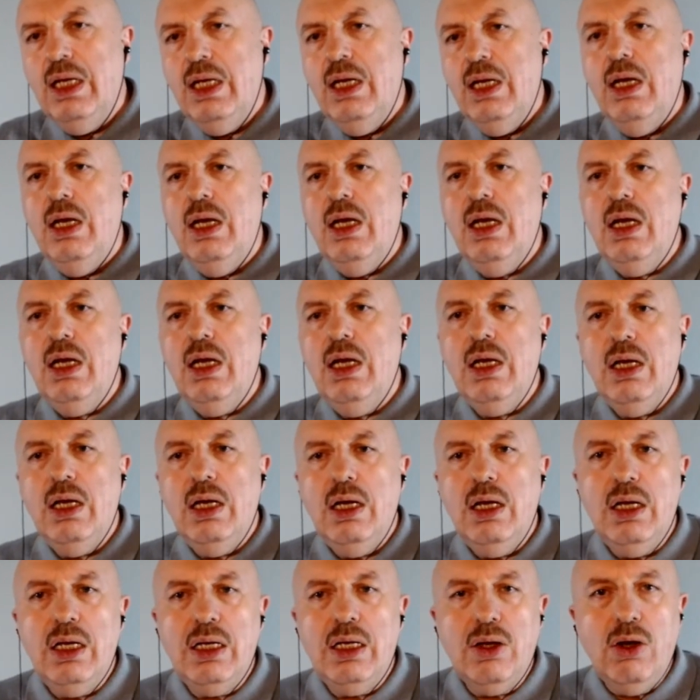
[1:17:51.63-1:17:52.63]

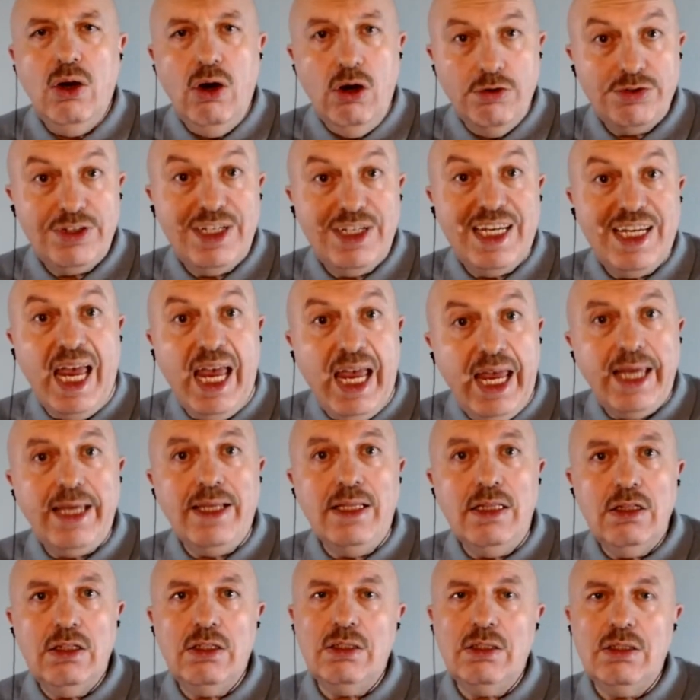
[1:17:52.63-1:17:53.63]
of
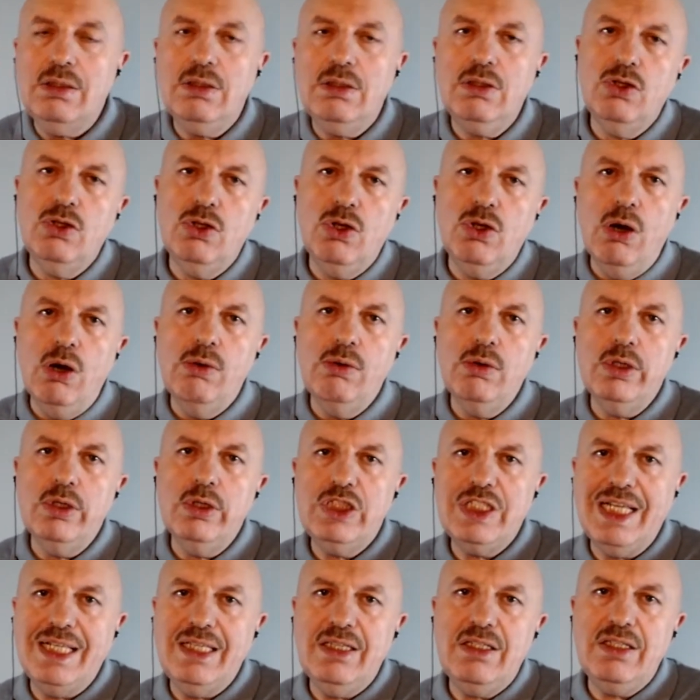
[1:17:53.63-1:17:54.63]
gained knowledge
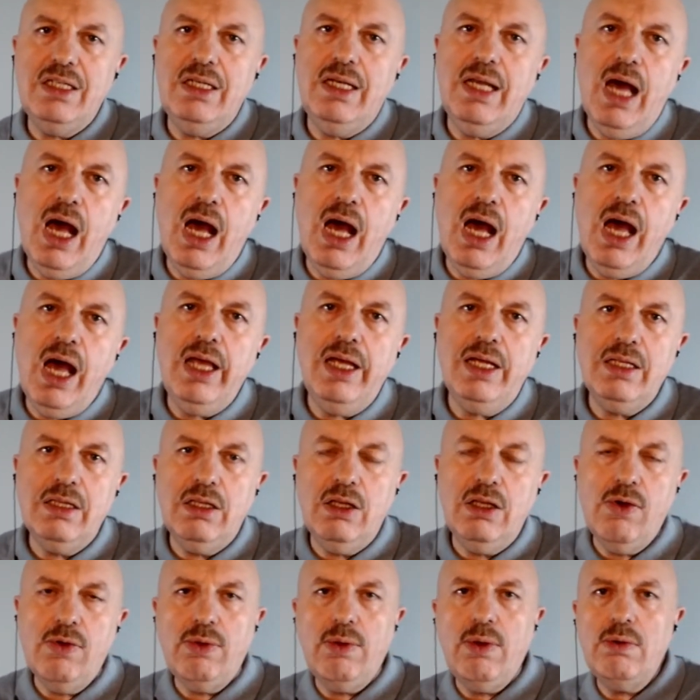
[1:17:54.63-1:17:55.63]
and denying the
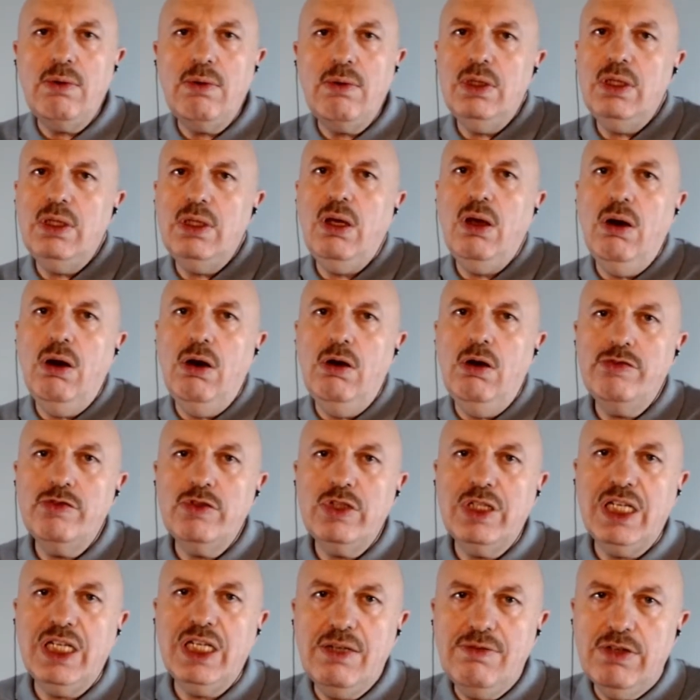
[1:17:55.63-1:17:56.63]
authority of
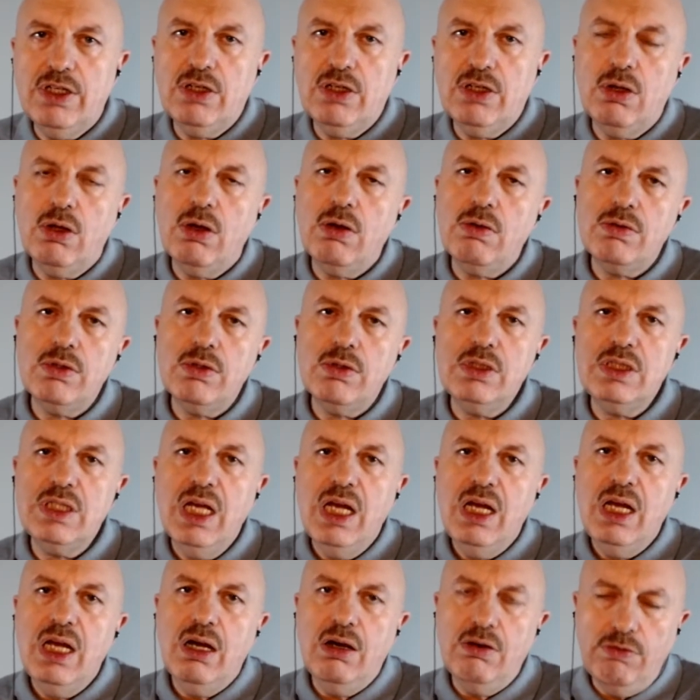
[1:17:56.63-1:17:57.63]
given knowledge,
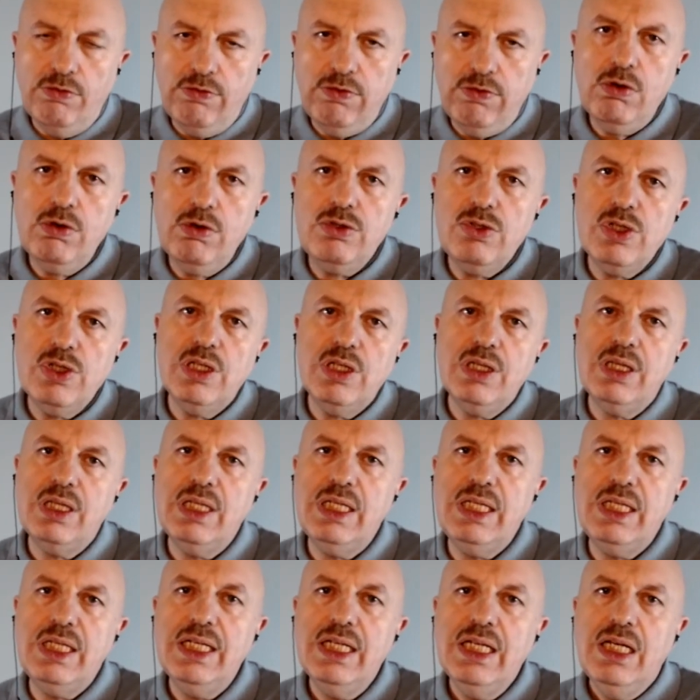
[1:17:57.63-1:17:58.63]

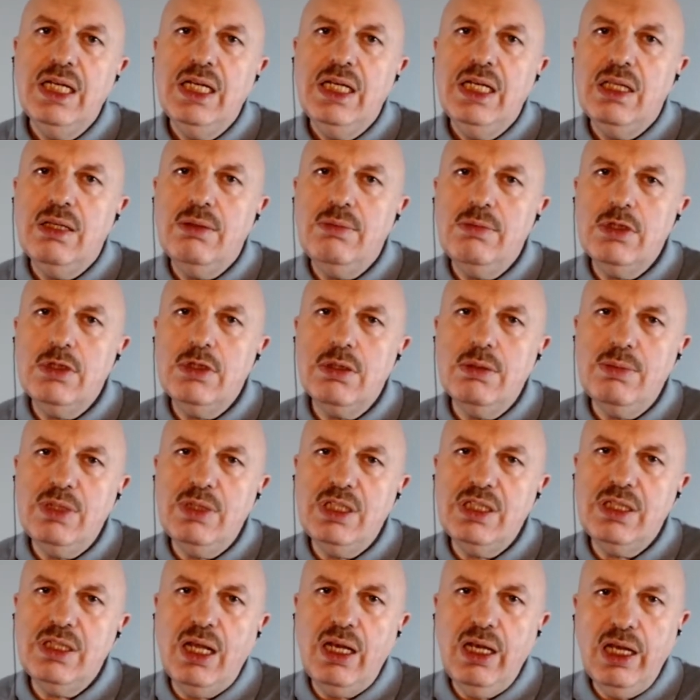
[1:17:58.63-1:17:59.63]
unfortunately, the Muslim
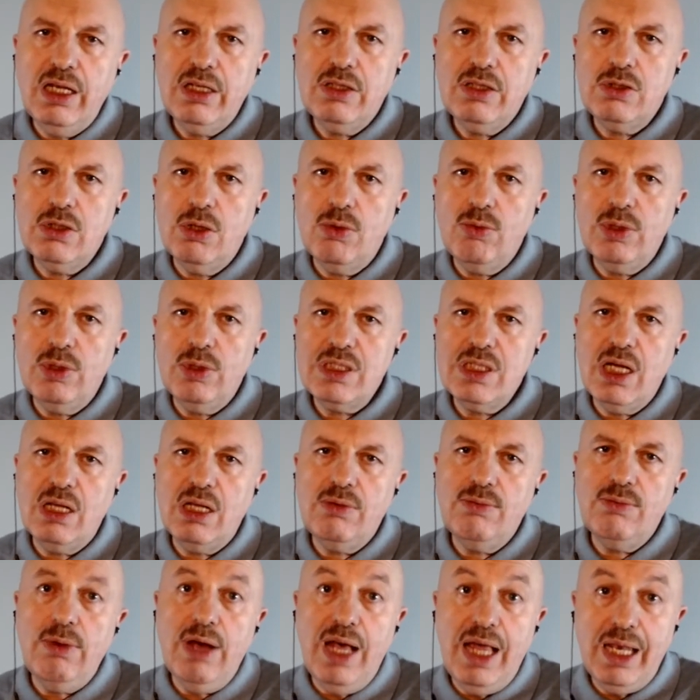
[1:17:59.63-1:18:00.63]
intellectual was not
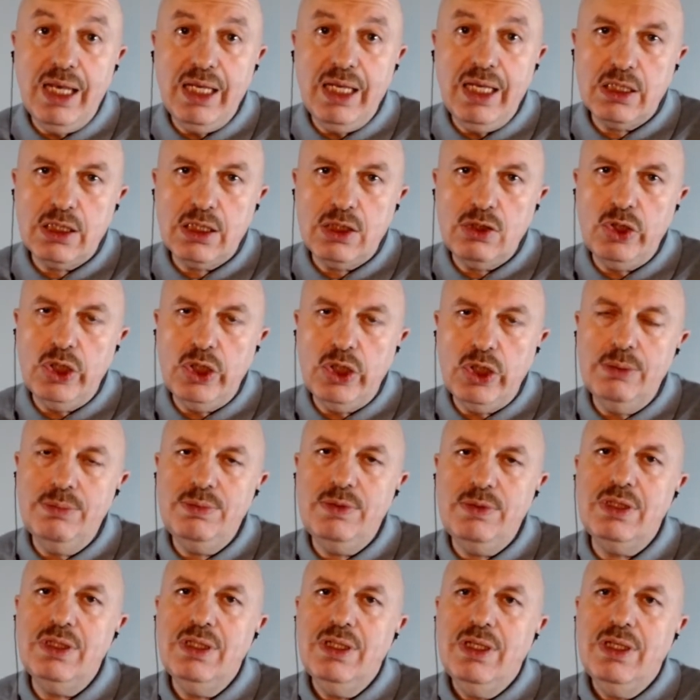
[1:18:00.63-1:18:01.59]
well equipped